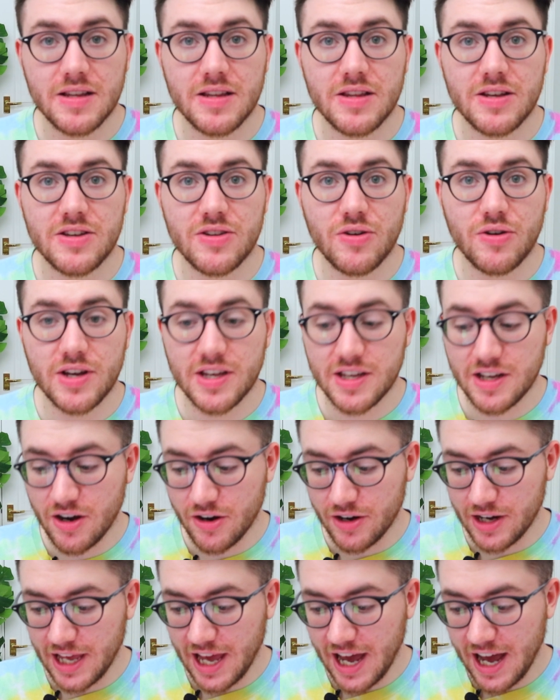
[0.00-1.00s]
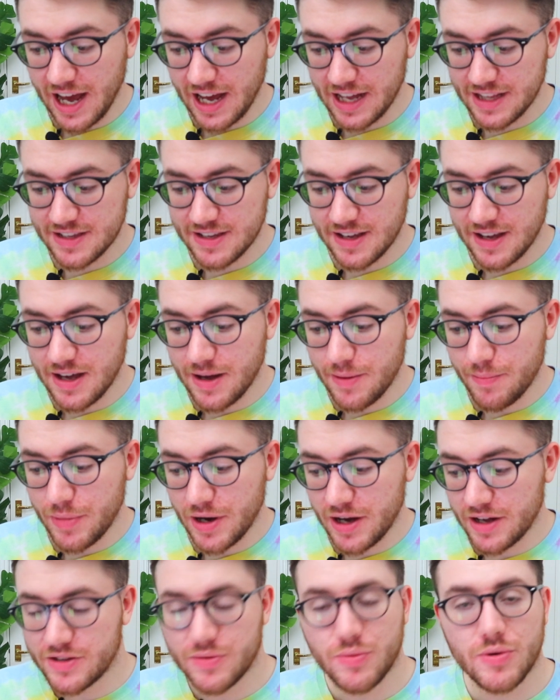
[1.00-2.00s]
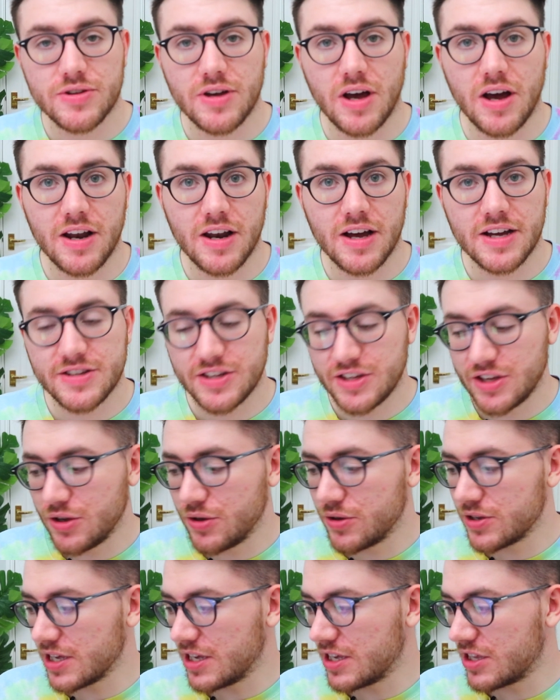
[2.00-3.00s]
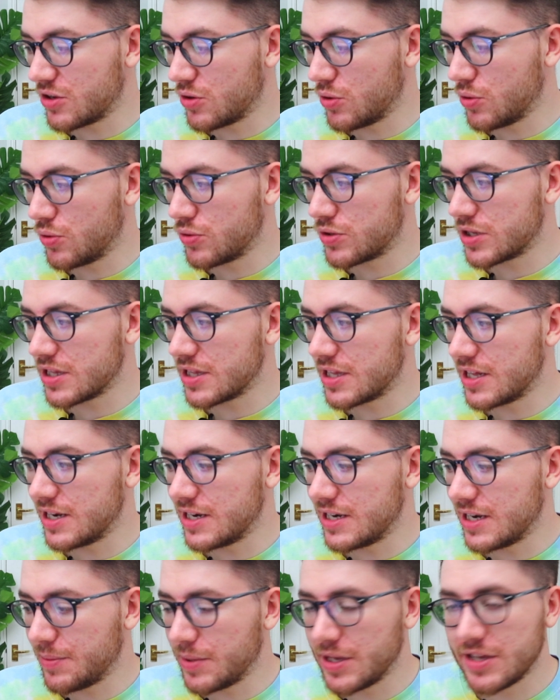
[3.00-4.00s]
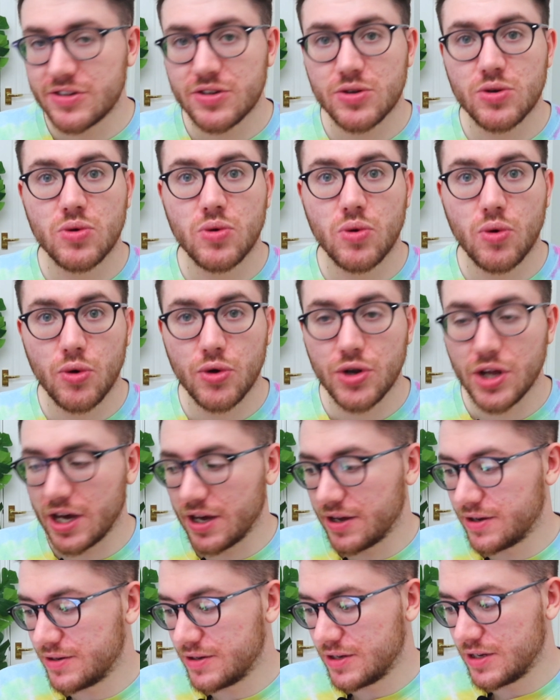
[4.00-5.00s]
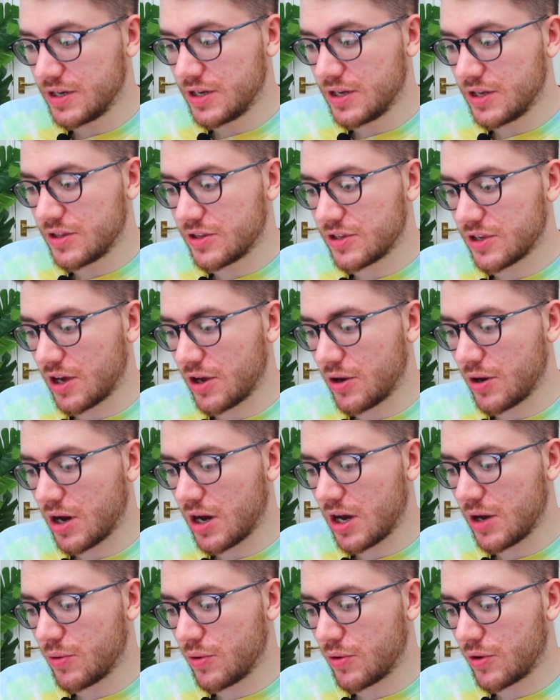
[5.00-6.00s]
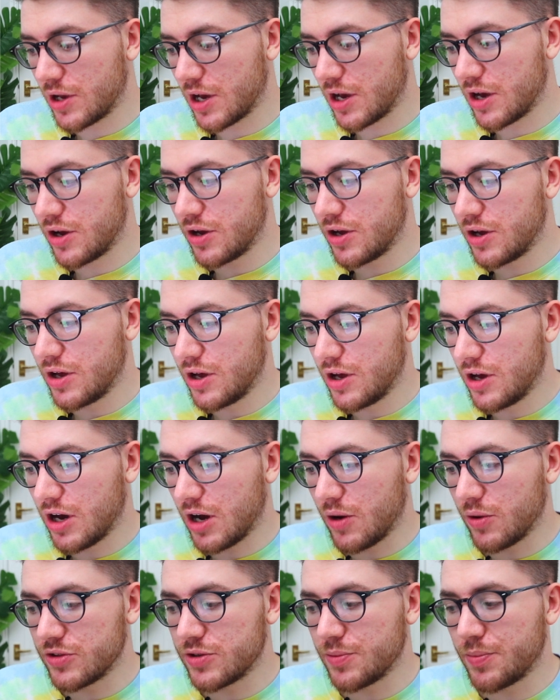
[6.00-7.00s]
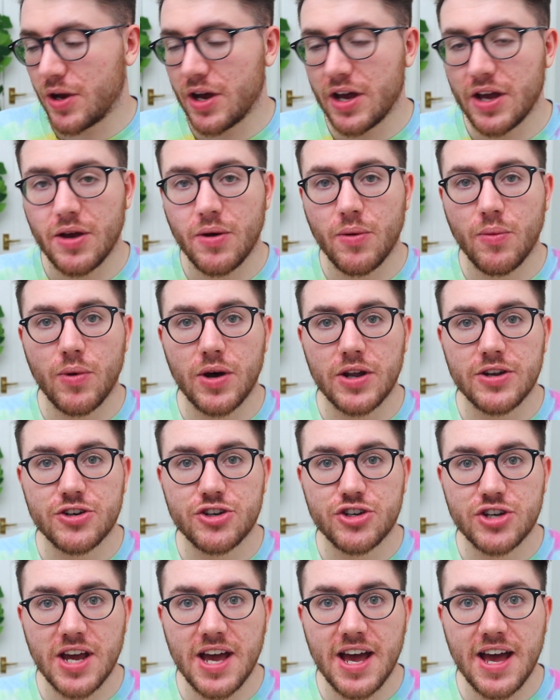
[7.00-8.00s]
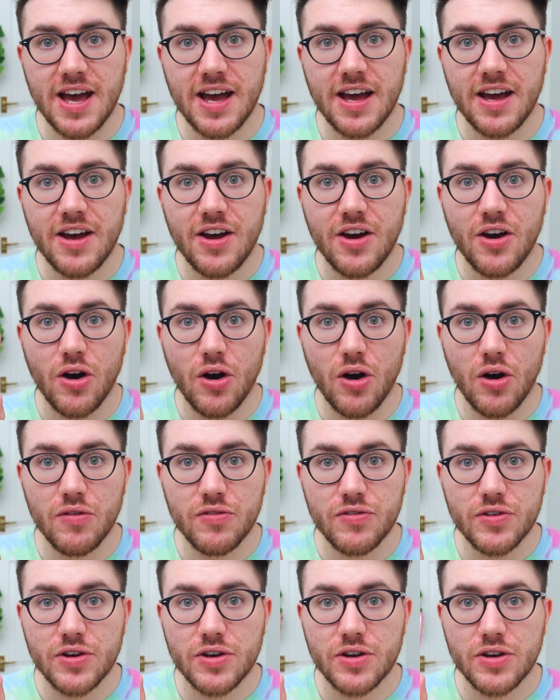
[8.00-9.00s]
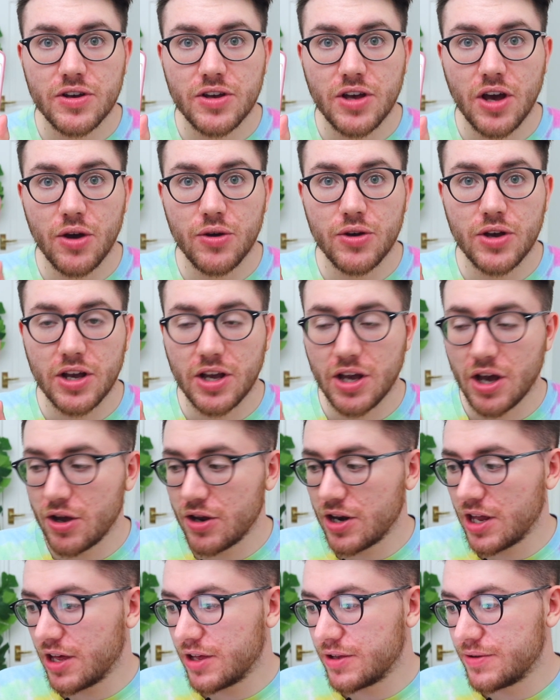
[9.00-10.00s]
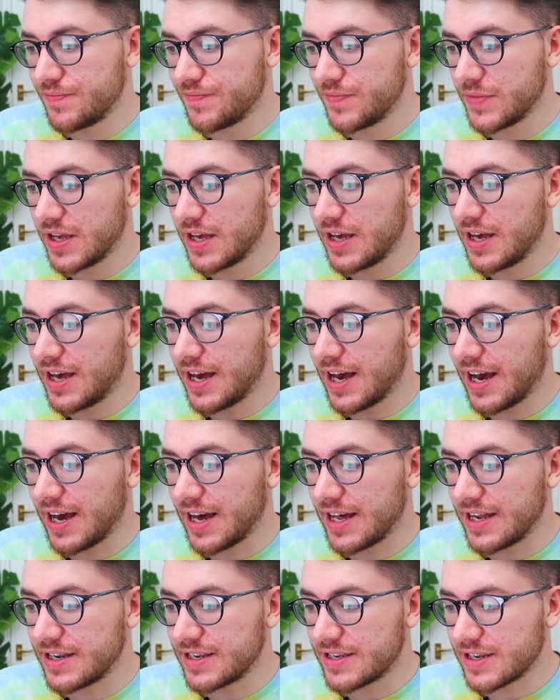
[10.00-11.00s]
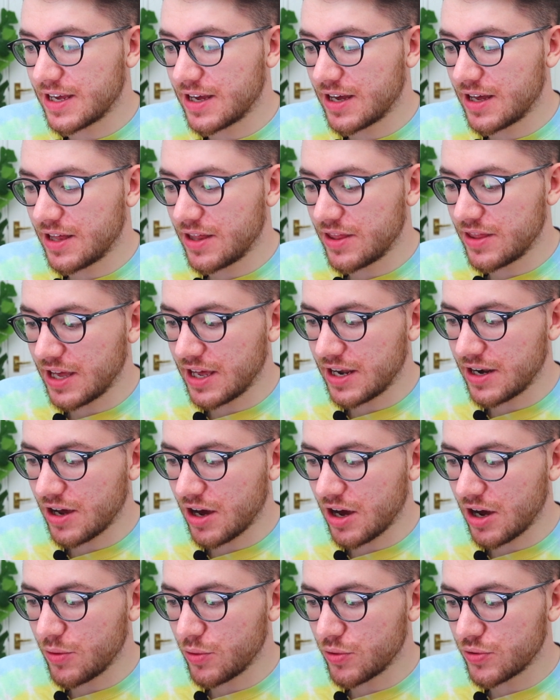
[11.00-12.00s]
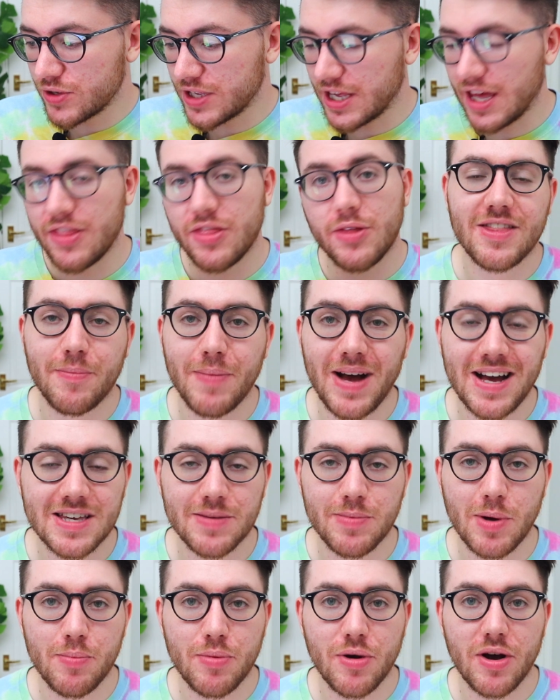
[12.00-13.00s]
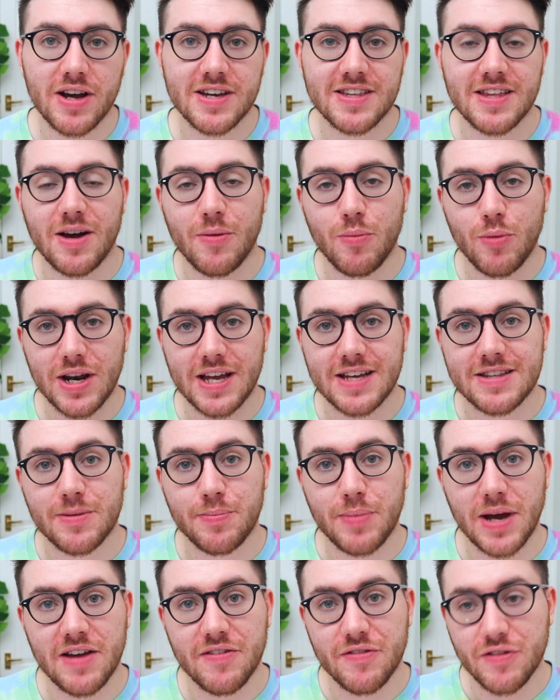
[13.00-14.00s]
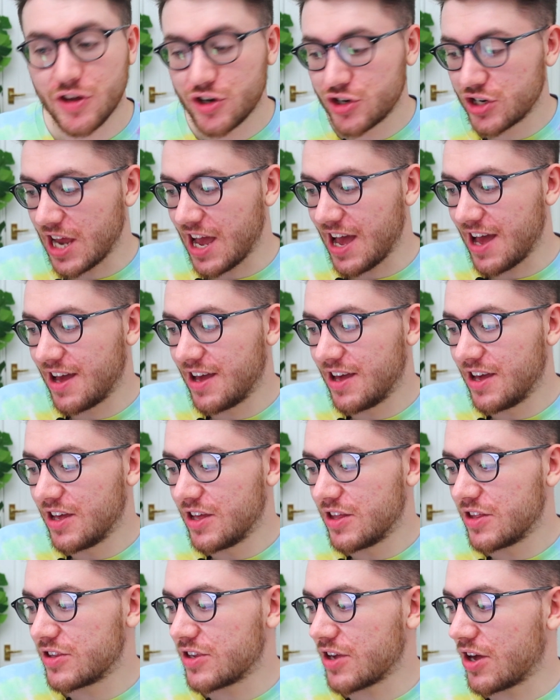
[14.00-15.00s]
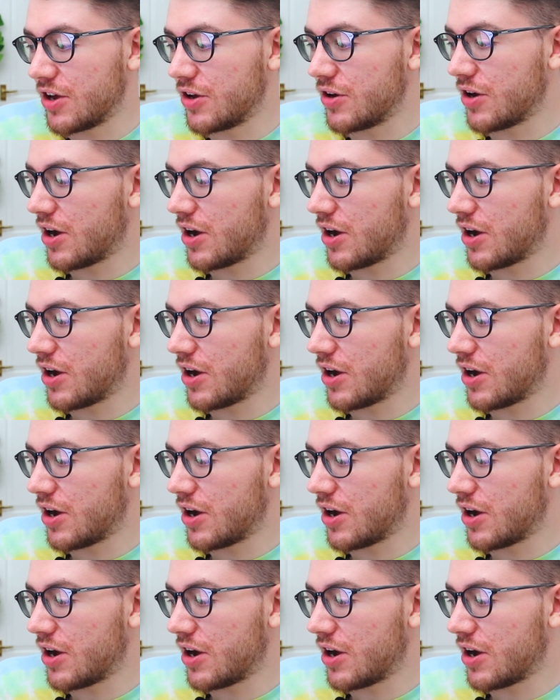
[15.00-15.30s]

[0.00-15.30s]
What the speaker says: the stock is currently at. But what I like to use is called the limit order. So I will go, I want to buy 1 share of Coca-Cola, and then I will set the maximum price that I'm willing to pay for the share. So